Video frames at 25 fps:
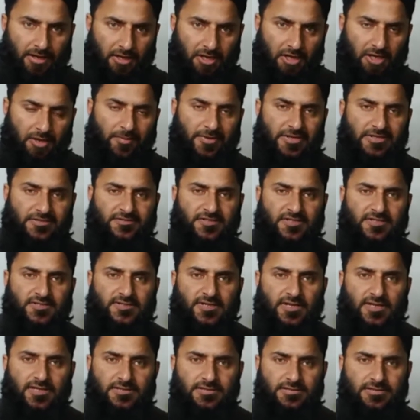image
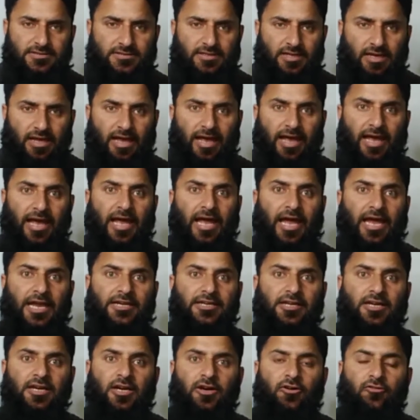distance
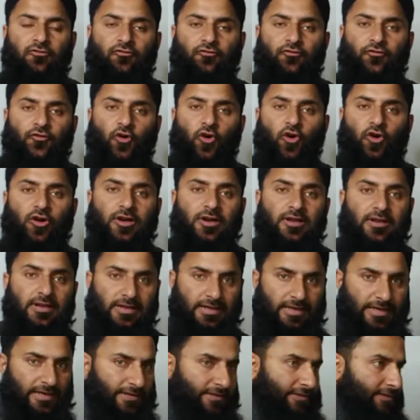and focal
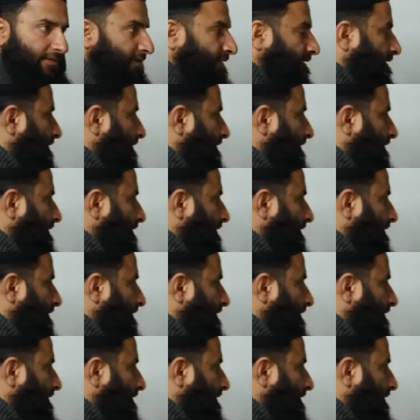length.